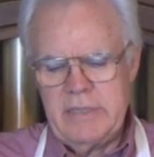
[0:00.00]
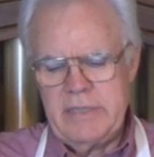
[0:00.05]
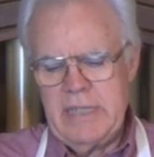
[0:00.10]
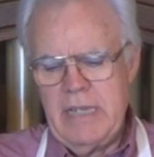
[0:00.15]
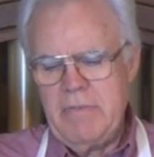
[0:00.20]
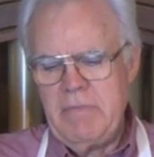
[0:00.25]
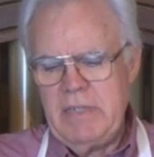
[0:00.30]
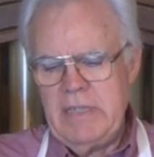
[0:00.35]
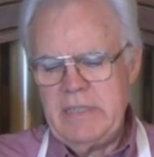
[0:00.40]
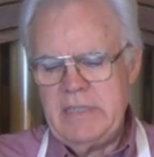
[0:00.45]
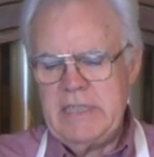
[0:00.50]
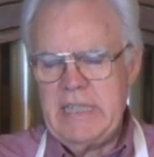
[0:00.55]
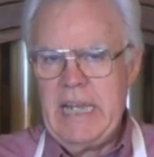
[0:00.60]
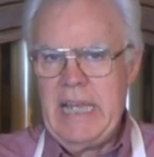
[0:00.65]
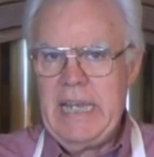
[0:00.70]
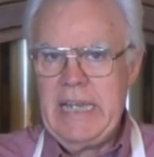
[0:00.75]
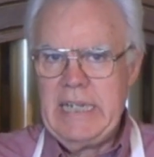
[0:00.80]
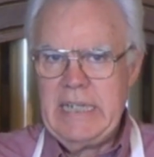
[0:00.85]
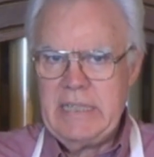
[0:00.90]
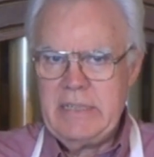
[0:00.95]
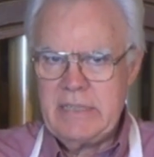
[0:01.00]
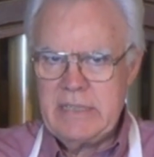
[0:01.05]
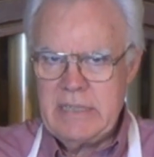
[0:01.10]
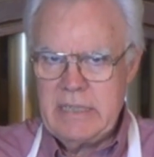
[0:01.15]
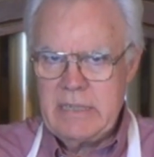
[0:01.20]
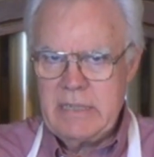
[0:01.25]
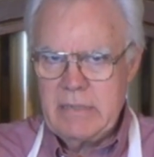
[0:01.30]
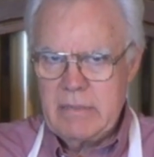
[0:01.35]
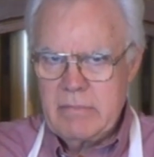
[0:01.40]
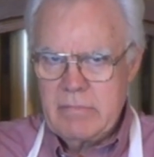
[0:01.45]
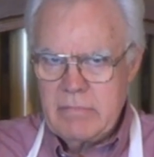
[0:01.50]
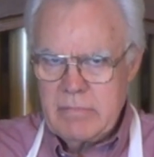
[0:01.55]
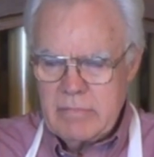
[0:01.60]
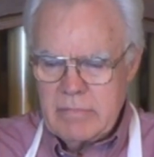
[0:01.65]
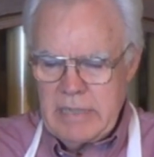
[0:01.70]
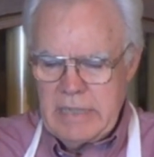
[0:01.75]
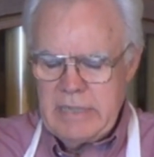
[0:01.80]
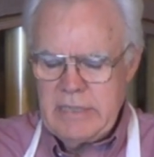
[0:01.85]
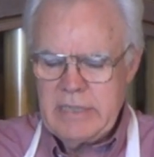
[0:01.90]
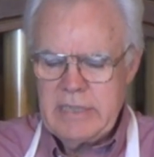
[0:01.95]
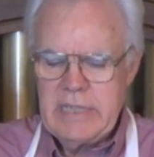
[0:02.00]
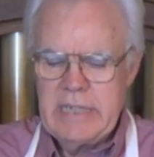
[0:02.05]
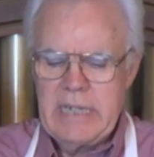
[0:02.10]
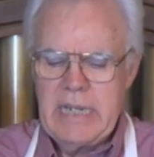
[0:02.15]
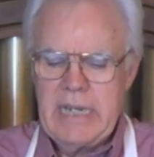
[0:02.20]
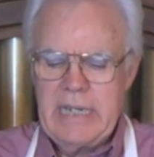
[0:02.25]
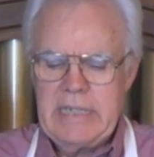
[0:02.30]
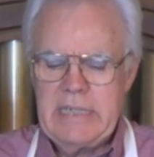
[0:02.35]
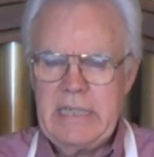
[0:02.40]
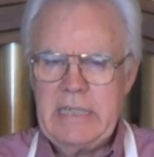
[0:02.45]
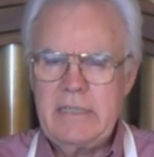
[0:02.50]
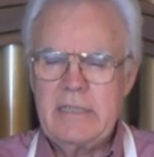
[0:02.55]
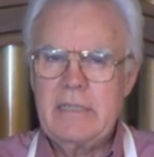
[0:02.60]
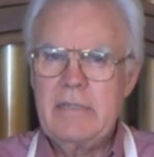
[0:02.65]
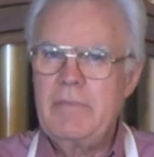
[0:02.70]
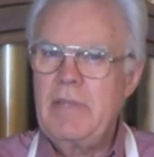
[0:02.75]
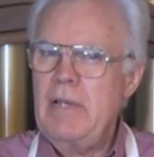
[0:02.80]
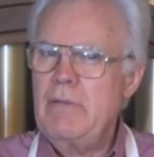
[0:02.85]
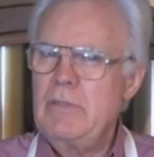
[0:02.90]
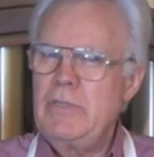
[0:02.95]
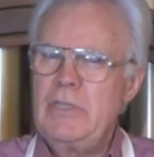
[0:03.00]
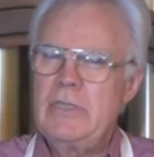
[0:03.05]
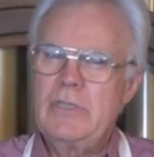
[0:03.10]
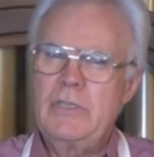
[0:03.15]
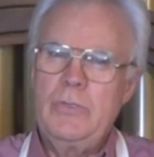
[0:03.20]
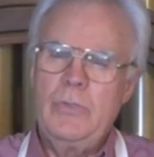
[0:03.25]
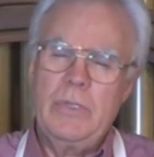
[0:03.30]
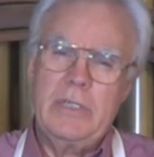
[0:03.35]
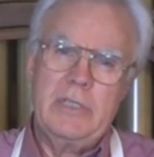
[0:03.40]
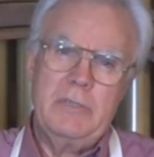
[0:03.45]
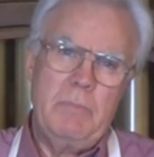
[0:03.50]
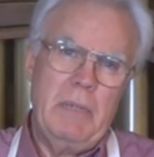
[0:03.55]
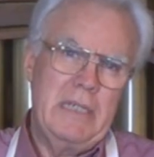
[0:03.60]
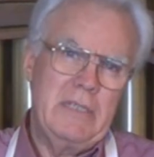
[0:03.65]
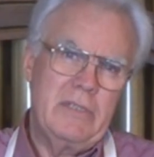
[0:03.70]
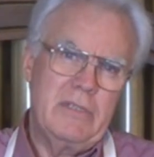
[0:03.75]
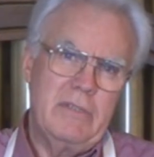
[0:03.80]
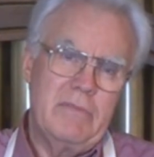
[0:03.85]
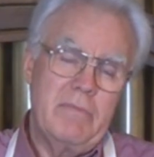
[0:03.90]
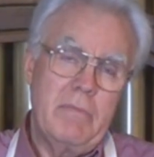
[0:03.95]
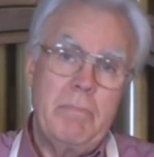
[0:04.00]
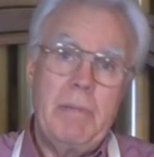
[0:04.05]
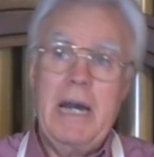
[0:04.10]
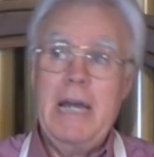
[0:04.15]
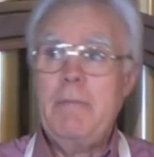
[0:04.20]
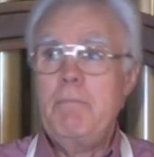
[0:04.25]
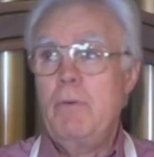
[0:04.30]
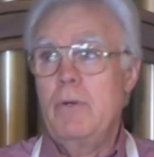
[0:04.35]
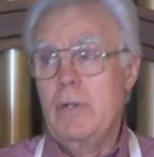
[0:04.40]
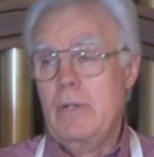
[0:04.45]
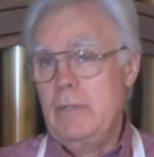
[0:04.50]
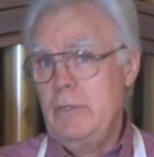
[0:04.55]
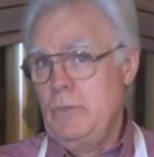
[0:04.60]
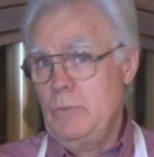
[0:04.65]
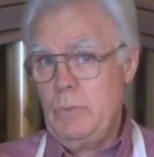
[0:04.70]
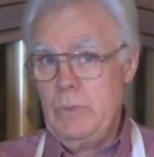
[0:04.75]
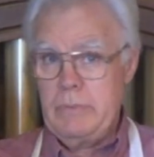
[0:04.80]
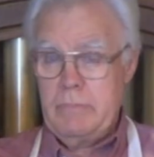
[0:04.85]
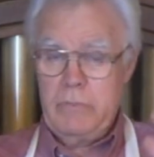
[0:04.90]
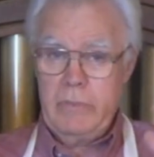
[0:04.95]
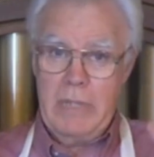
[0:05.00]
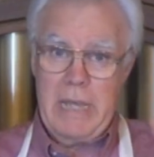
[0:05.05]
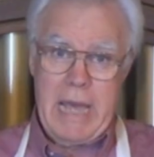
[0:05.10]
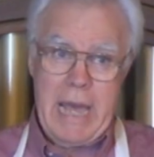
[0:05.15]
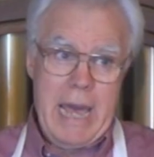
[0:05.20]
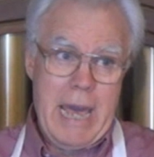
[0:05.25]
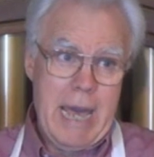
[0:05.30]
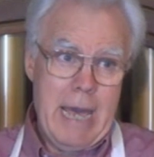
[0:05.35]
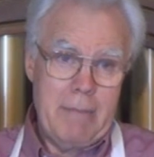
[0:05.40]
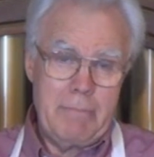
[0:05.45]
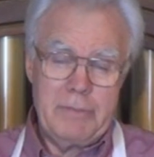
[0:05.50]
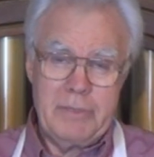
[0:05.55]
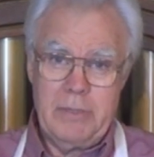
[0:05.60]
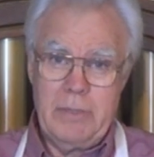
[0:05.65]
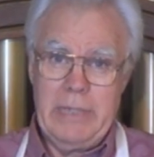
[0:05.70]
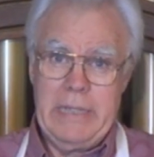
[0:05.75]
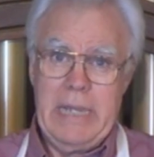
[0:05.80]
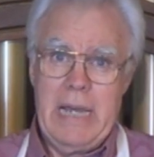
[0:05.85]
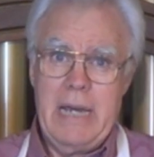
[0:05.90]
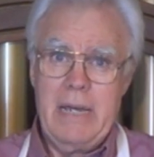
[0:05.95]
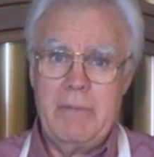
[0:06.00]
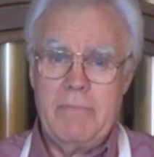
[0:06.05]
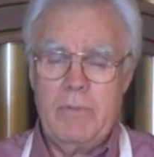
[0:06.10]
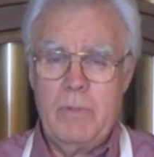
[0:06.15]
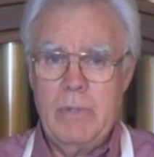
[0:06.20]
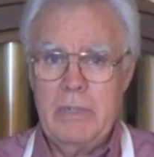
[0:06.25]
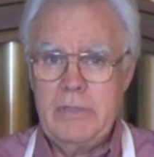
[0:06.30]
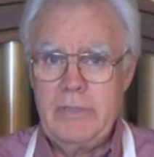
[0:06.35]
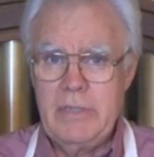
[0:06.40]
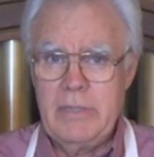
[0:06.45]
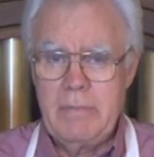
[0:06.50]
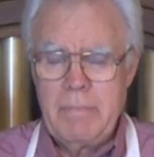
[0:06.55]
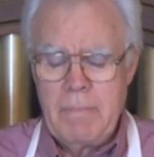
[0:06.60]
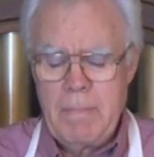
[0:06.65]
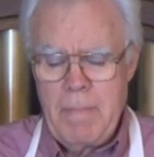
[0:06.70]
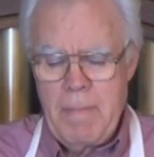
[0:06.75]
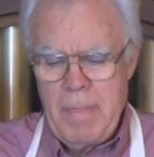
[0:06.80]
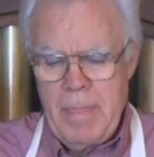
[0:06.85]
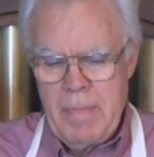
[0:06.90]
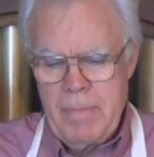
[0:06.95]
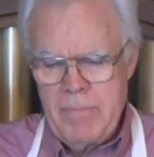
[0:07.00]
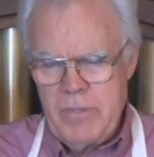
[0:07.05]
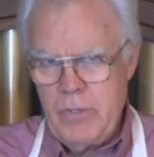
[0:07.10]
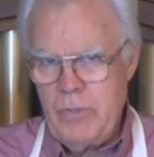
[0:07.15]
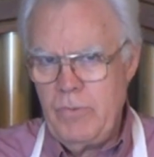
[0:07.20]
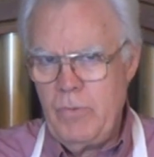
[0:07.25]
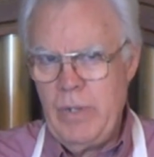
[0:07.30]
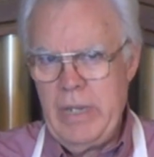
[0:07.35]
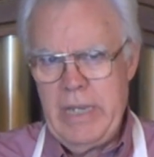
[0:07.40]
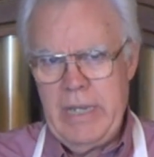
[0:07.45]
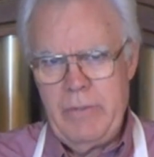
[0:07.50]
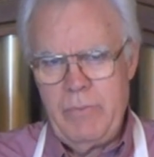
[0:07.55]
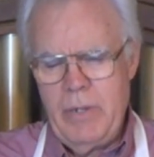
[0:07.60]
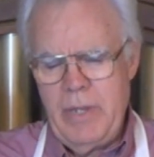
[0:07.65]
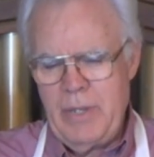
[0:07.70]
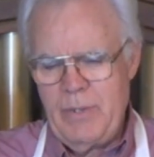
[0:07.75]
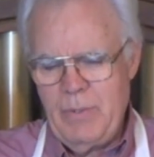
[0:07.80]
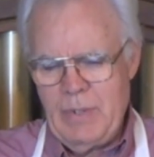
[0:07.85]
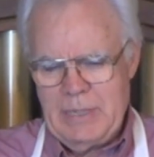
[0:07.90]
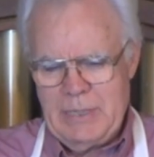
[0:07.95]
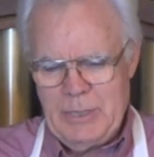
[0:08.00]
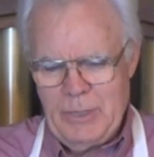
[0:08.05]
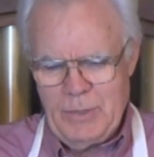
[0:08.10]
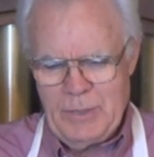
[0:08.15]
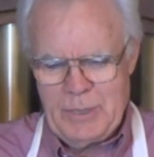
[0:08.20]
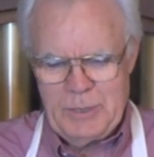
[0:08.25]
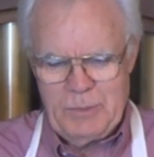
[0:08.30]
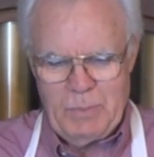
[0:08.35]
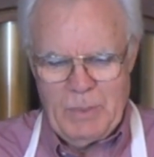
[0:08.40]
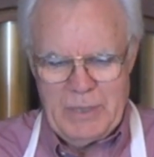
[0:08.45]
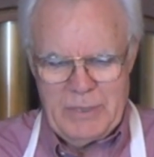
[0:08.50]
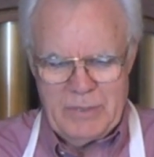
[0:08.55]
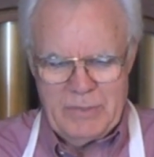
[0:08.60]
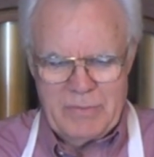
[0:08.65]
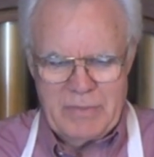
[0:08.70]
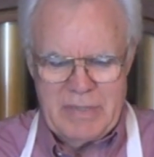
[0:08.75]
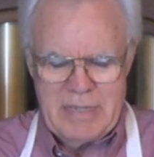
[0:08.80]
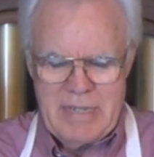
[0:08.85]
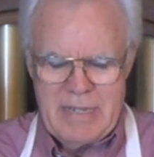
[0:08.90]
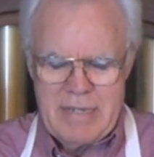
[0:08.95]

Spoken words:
the 70s and 80s and into the 90s, they were just too expensive. Pipe organs were absolutely out of question. Way too expensive.